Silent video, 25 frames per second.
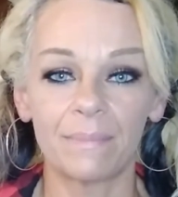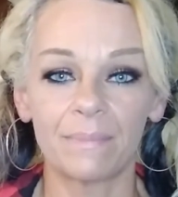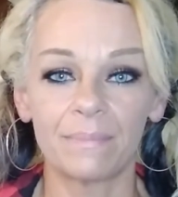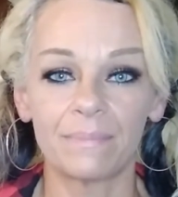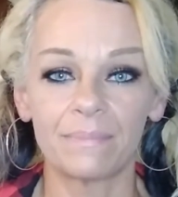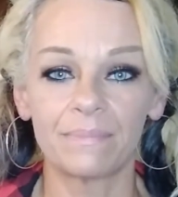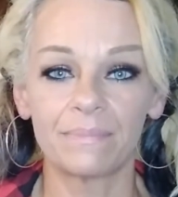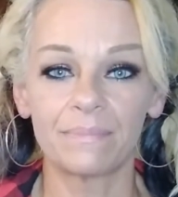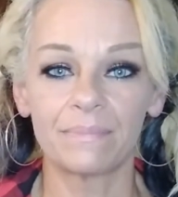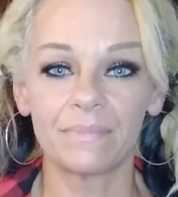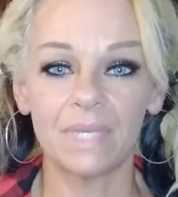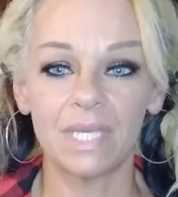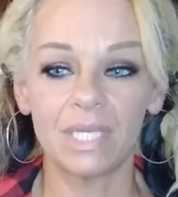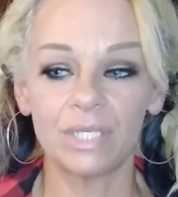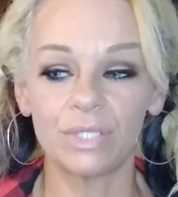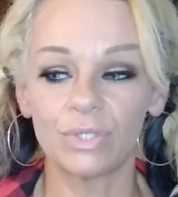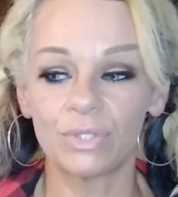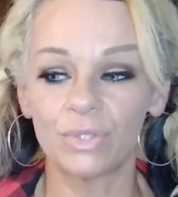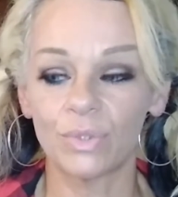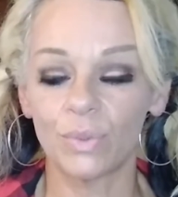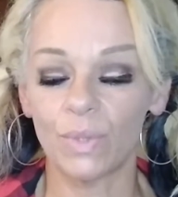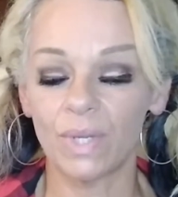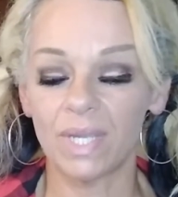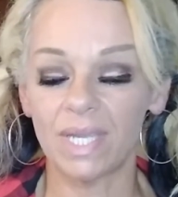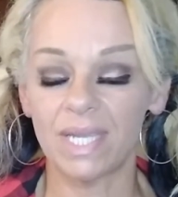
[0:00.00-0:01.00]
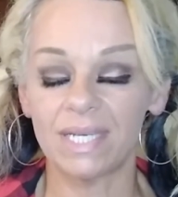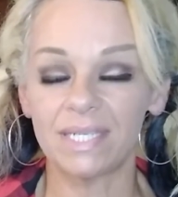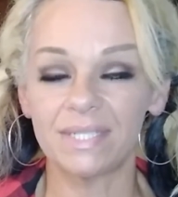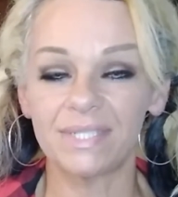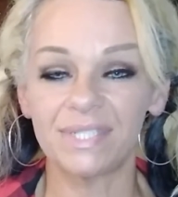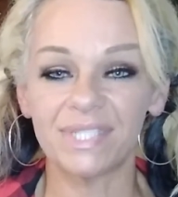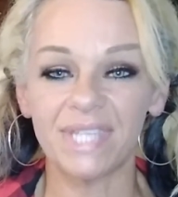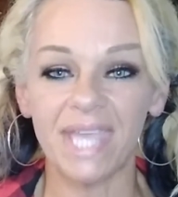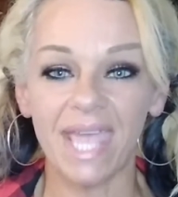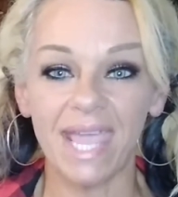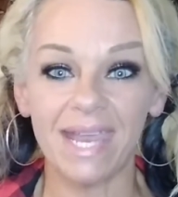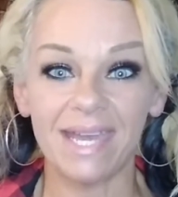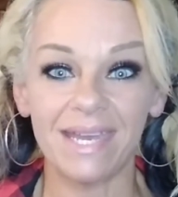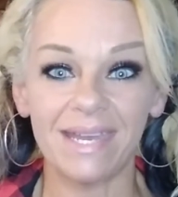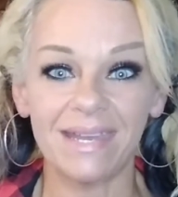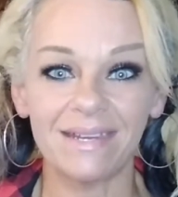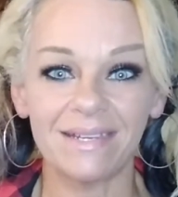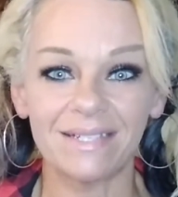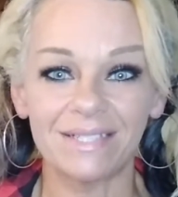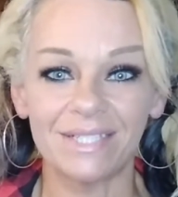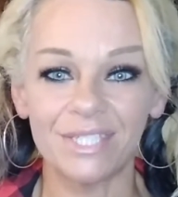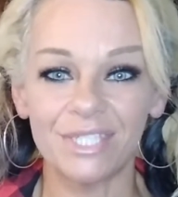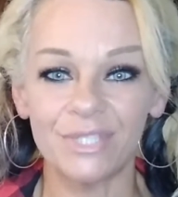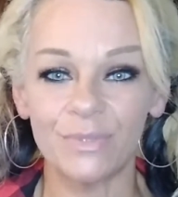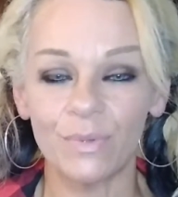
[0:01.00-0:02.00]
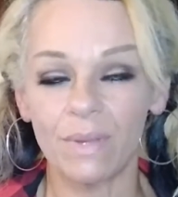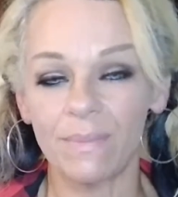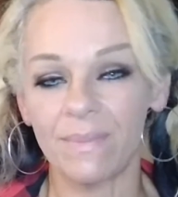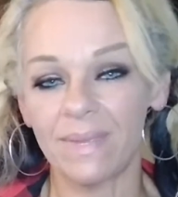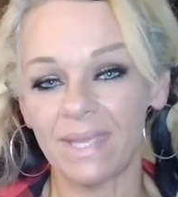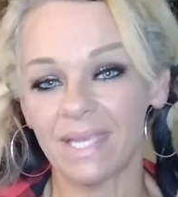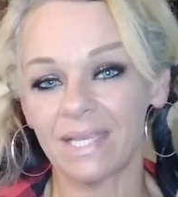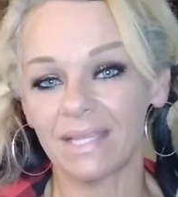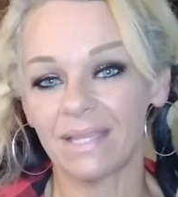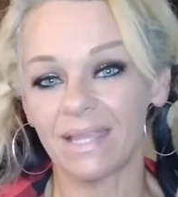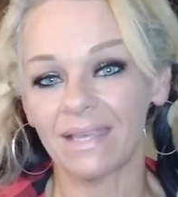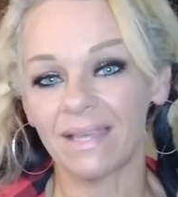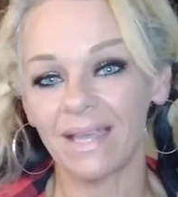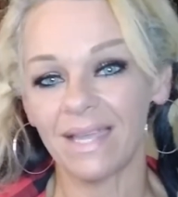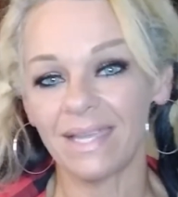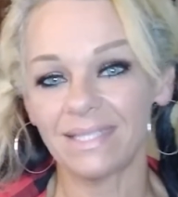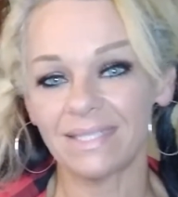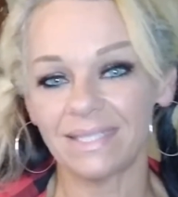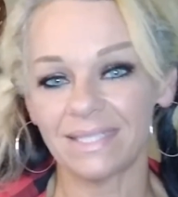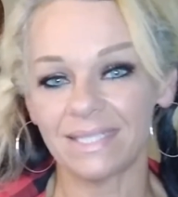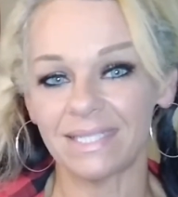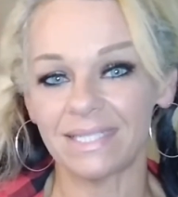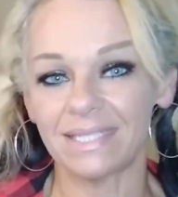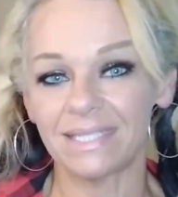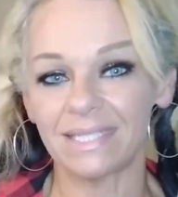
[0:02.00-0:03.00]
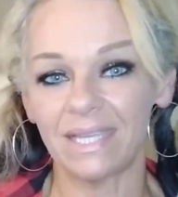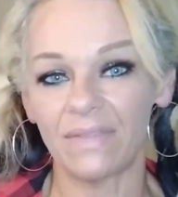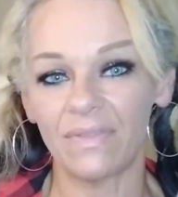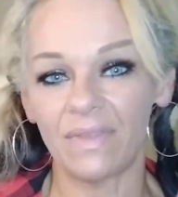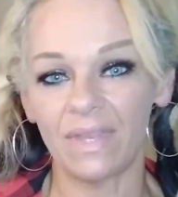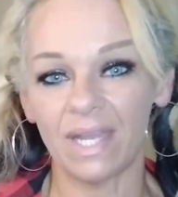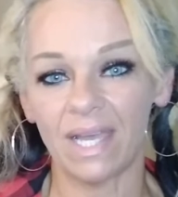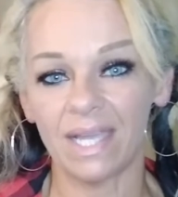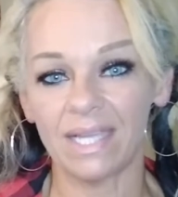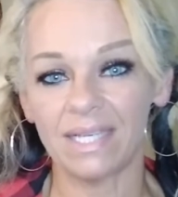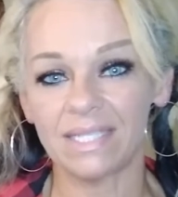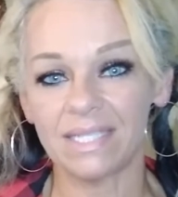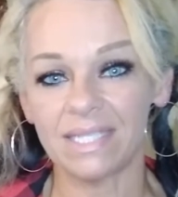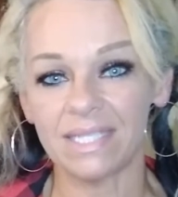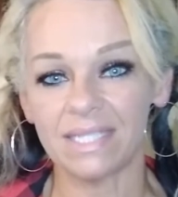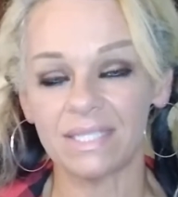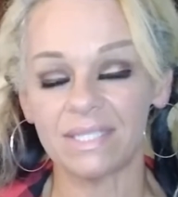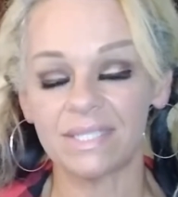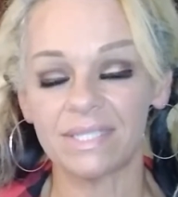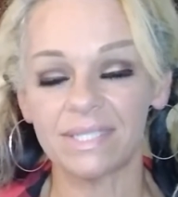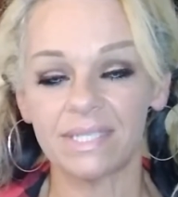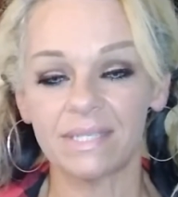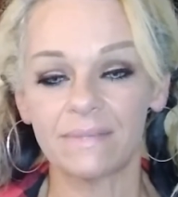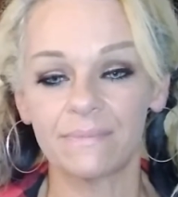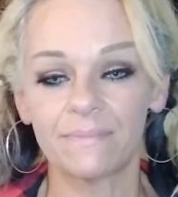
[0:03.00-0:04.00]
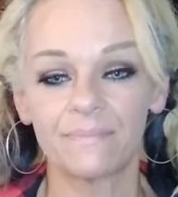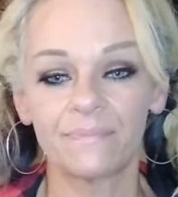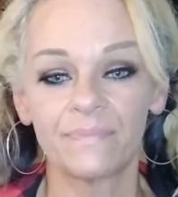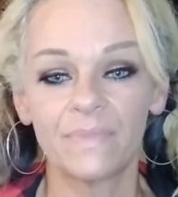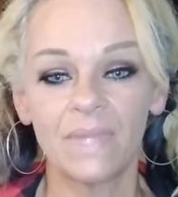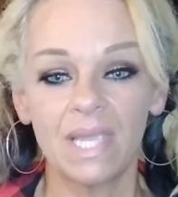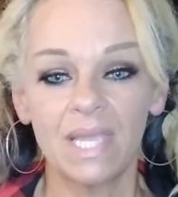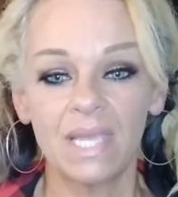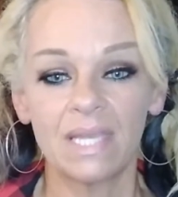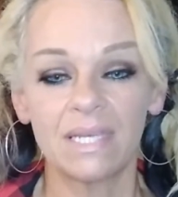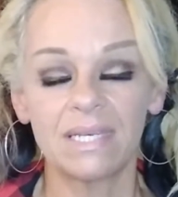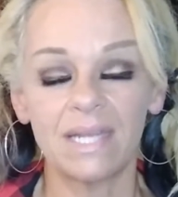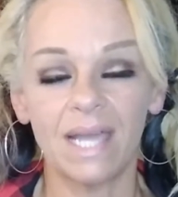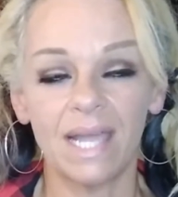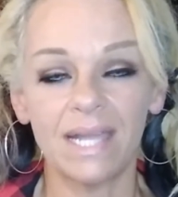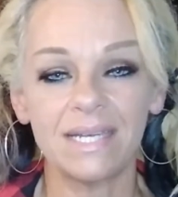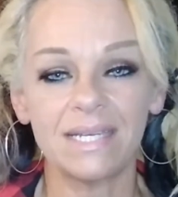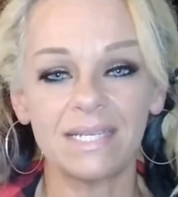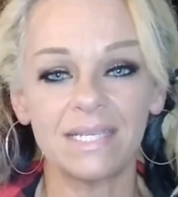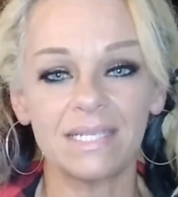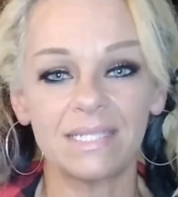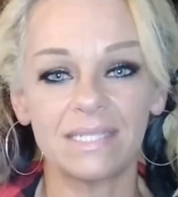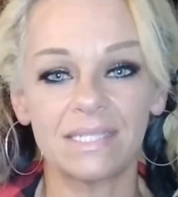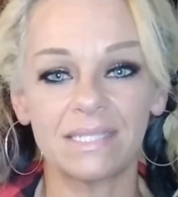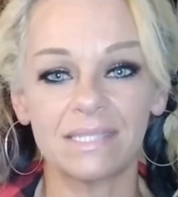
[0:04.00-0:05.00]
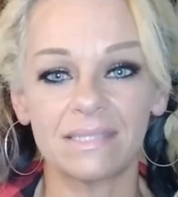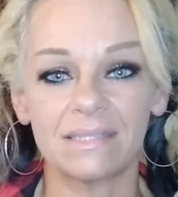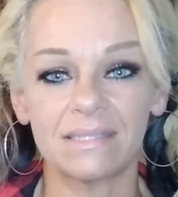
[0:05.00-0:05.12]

enjoyed skating and swimming like I did in the 90s. 90s,